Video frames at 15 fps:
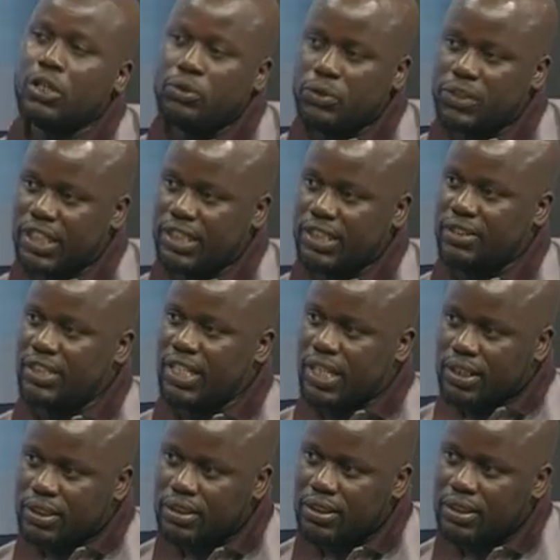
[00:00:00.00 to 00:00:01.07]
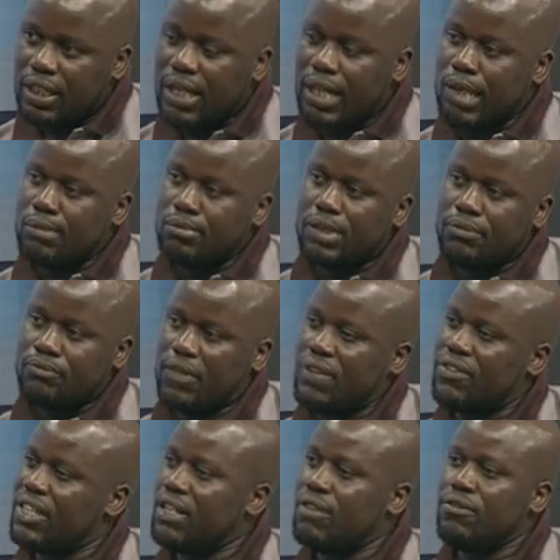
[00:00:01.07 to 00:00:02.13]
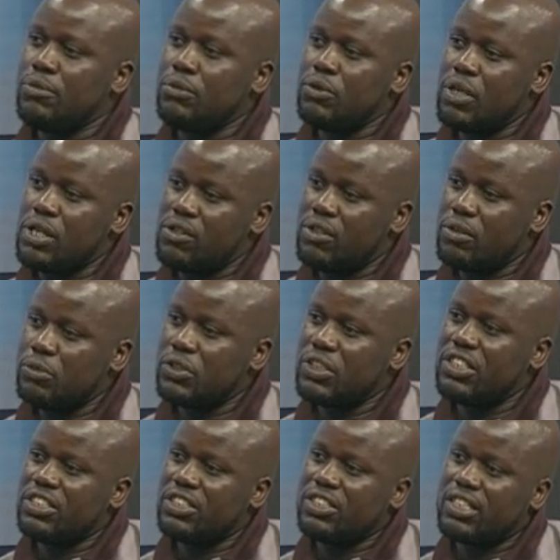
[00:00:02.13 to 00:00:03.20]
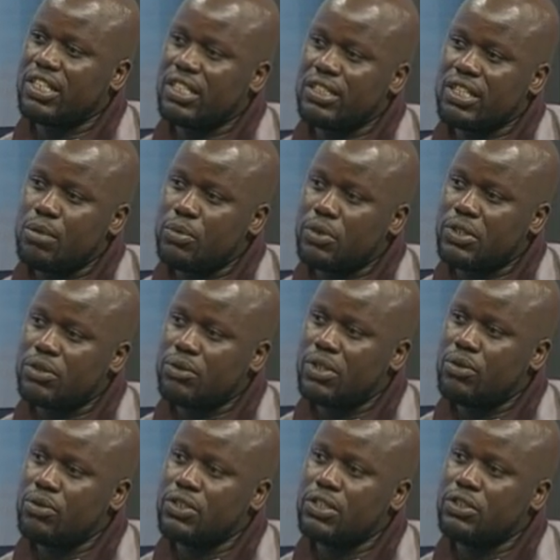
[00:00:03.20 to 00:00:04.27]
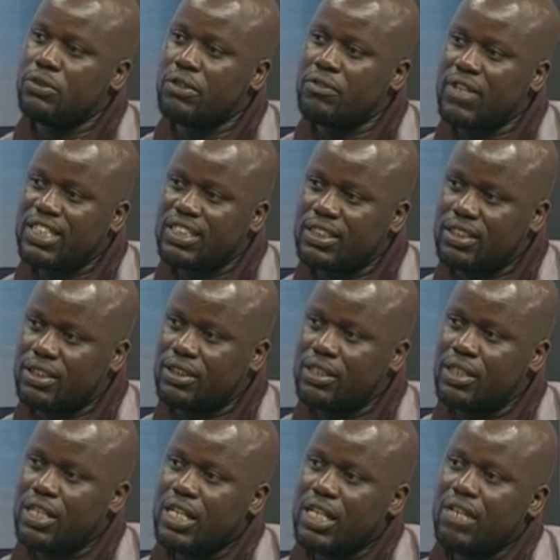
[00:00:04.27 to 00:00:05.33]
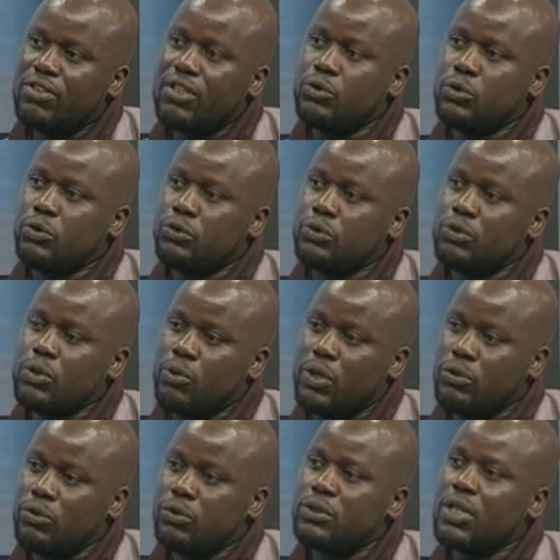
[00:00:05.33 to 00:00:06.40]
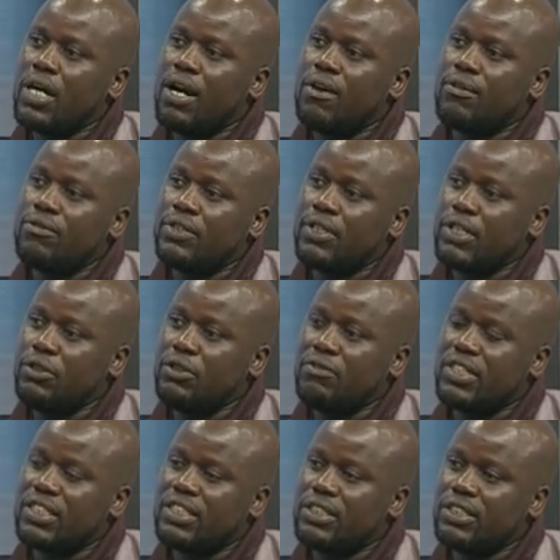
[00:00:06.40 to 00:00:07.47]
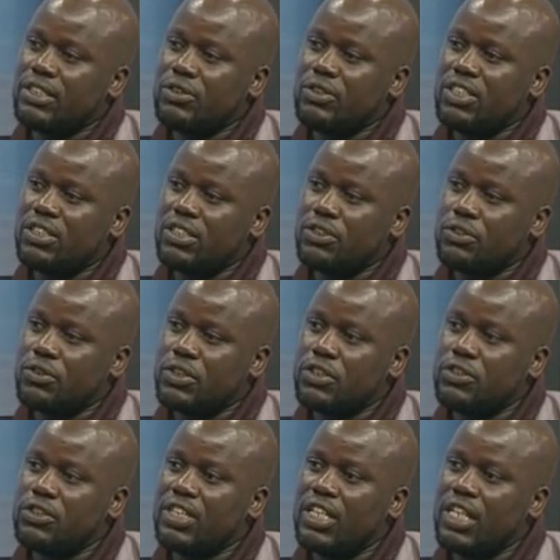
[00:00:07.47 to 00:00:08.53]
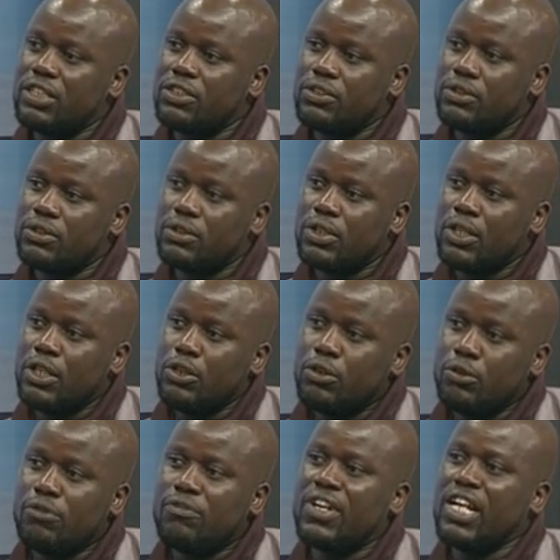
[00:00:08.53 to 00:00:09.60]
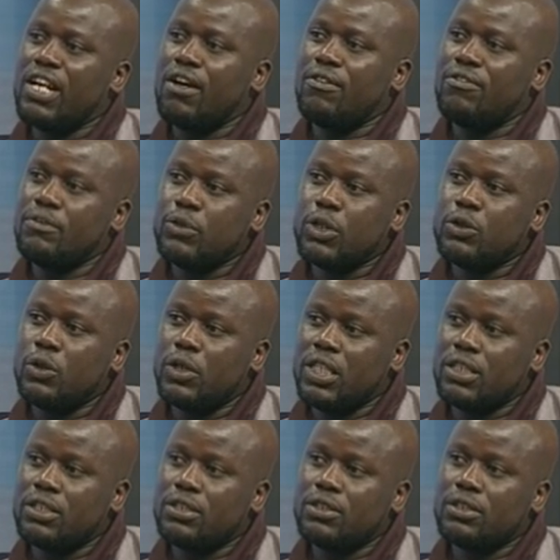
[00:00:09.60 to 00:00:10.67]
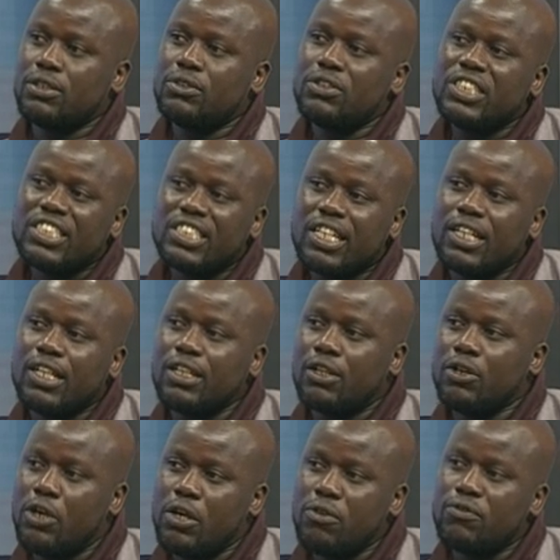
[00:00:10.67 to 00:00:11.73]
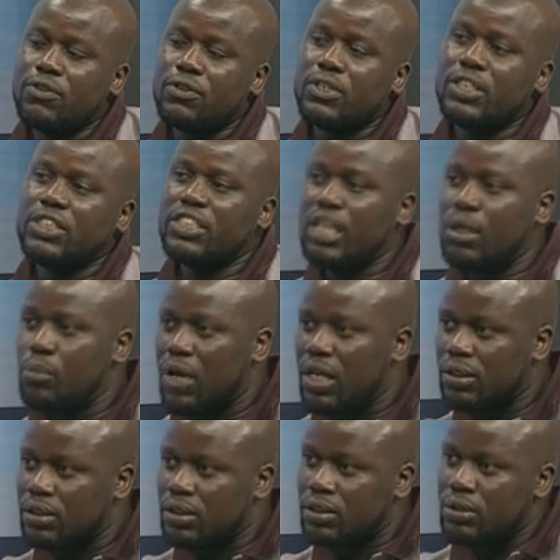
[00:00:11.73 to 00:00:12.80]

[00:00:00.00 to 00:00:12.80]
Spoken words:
do certain things. I think for me, one of the most interesting examples is when I was in university. Even when we used to have the University Students Association elections, you'll find our female colleagues not necessarily going for the chairman